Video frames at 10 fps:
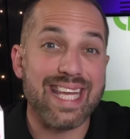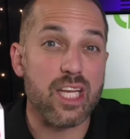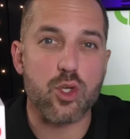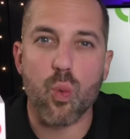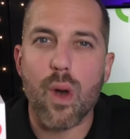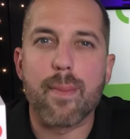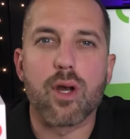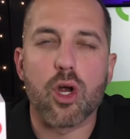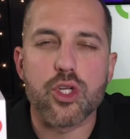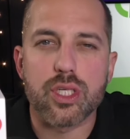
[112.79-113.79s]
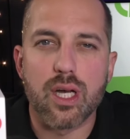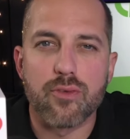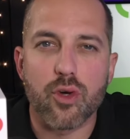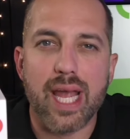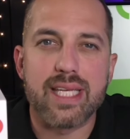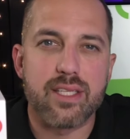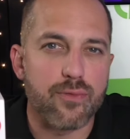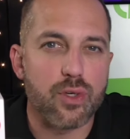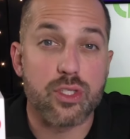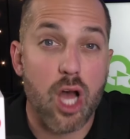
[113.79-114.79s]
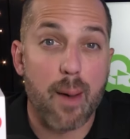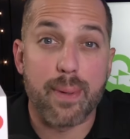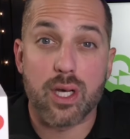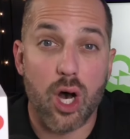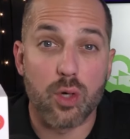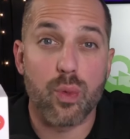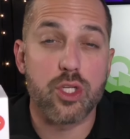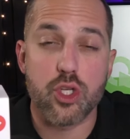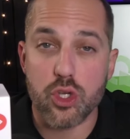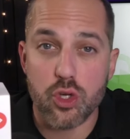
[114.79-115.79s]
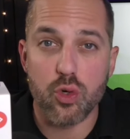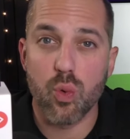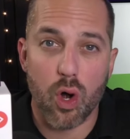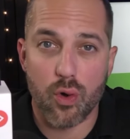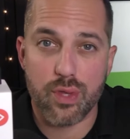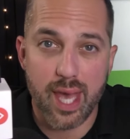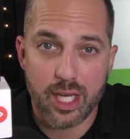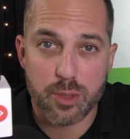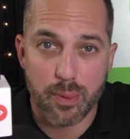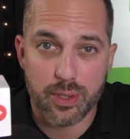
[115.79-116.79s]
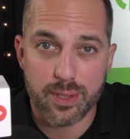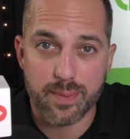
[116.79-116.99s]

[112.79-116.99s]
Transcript: Each webinar should cover a different topic on which you are the expert.